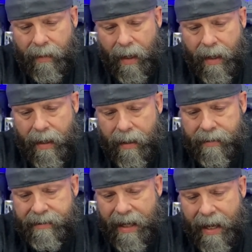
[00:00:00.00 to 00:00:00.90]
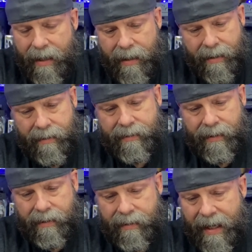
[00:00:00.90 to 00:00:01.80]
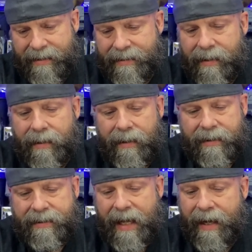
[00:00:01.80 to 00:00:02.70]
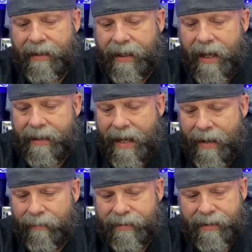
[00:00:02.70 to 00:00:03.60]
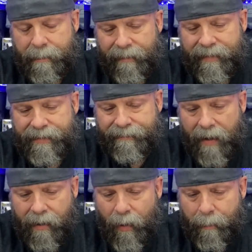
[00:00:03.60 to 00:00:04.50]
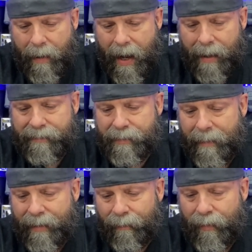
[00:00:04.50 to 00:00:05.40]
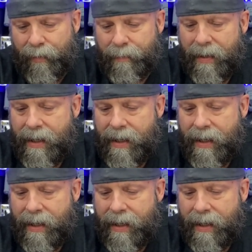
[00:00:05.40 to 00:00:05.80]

Uh, decided, uh, see, that's he decided to cut down on some of his Funko Pops to make room